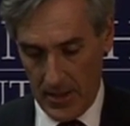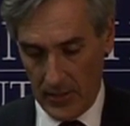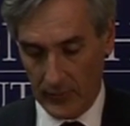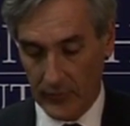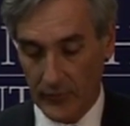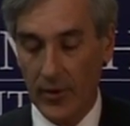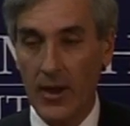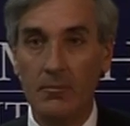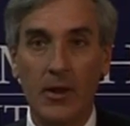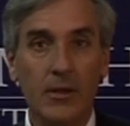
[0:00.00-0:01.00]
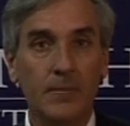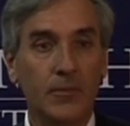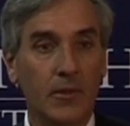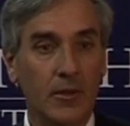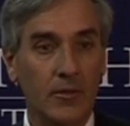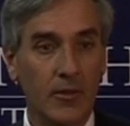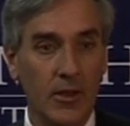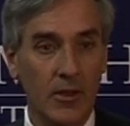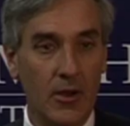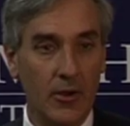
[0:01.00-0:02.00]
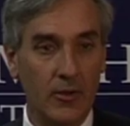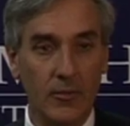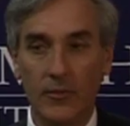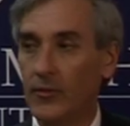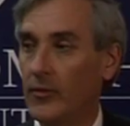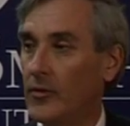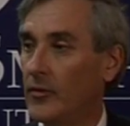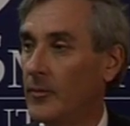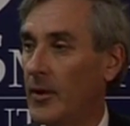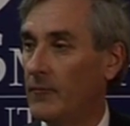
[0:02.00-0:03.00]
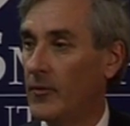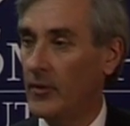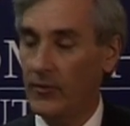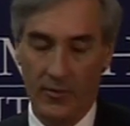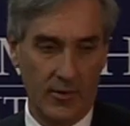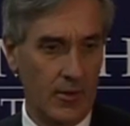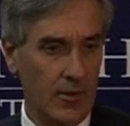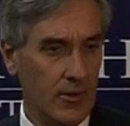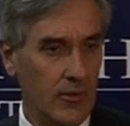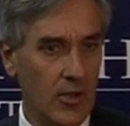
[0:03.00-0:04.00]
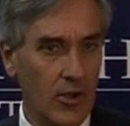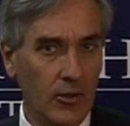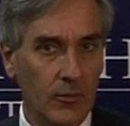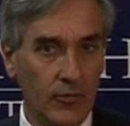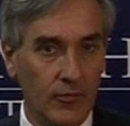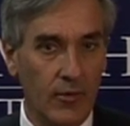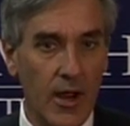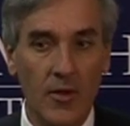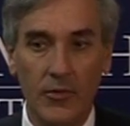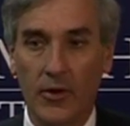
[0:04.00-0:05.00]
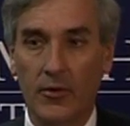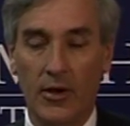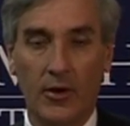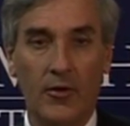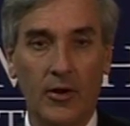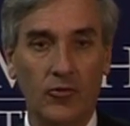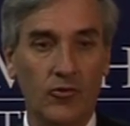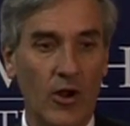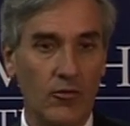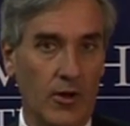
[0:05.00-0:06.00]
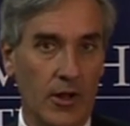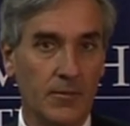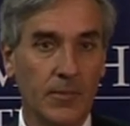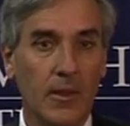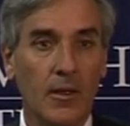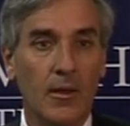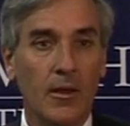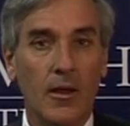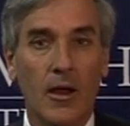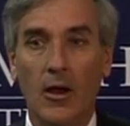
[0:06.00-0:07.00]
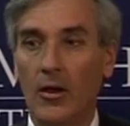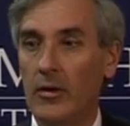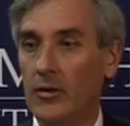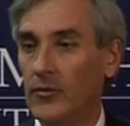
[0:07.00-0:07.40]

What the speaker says: It is timely, and the arguments in this pamphlet and the arguments around the credit crunch generally are going